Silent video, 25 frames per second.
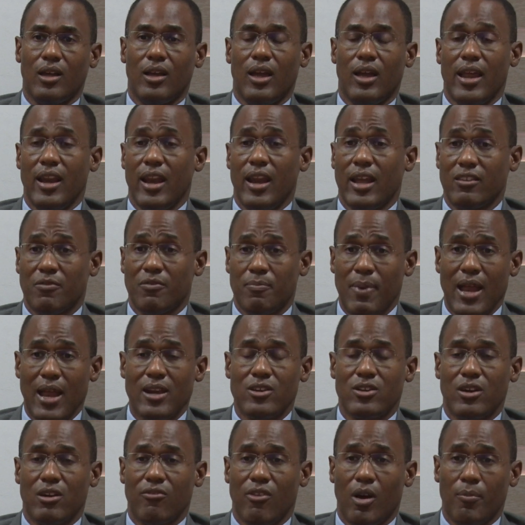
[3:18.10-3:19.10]
an
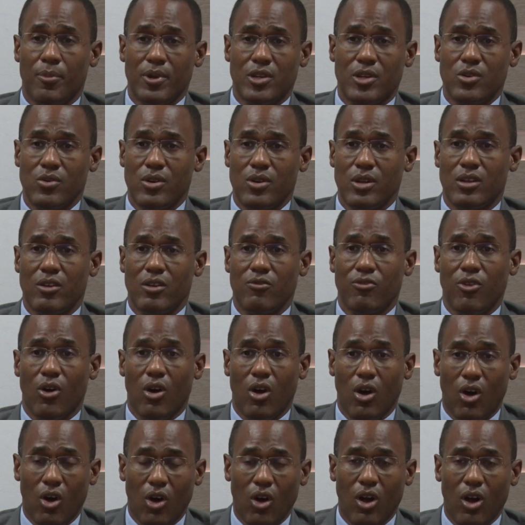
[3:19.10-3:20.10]
expansion of opportunity for
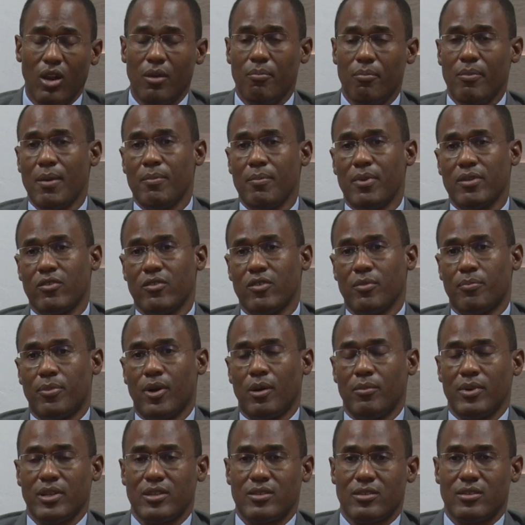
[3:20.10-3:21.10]
all members of the
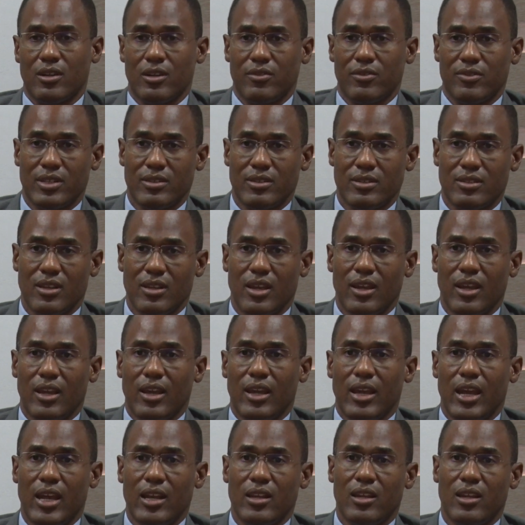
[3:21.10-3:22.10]
public service
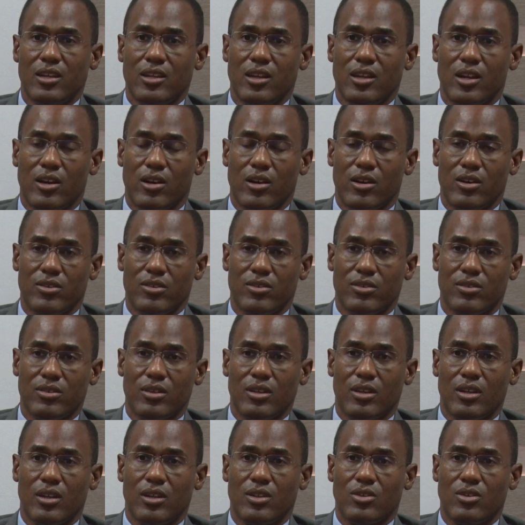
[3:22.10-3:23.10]
in the years
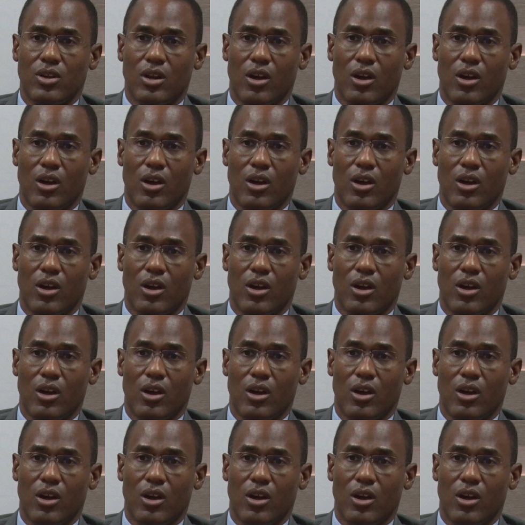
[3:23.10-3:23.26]
to